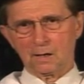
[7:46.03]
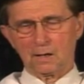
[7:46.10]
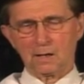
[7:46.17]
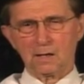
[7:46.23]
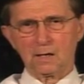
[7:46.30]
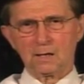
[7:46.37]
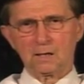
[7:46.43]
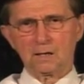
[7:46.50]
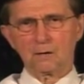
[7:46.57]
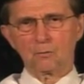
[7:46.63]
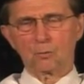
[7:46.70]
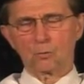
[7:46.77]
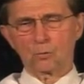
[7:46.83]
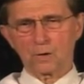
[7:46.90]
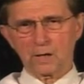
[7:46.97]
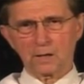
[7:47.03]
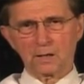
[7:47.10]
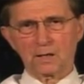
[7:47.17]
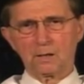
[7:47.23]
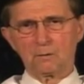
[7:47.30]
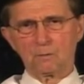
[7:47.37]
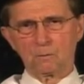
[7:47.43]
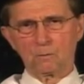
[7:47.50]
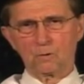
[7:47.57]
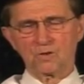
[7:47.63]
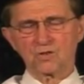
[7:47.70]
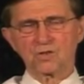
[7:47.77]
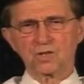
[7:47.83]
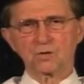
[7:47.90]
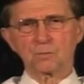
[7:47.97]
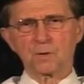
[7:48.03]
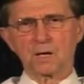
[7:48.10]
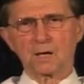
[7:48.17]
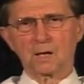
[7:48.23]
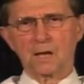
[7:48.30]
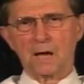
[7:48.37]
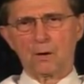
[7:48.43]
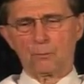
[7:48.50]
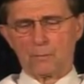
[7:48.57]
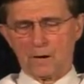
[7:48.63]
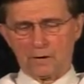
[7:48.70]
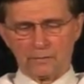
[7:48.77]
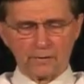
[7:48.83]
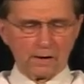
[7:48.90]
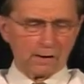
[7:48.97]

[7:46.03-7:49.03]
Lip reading: He really was just being a loudmouth.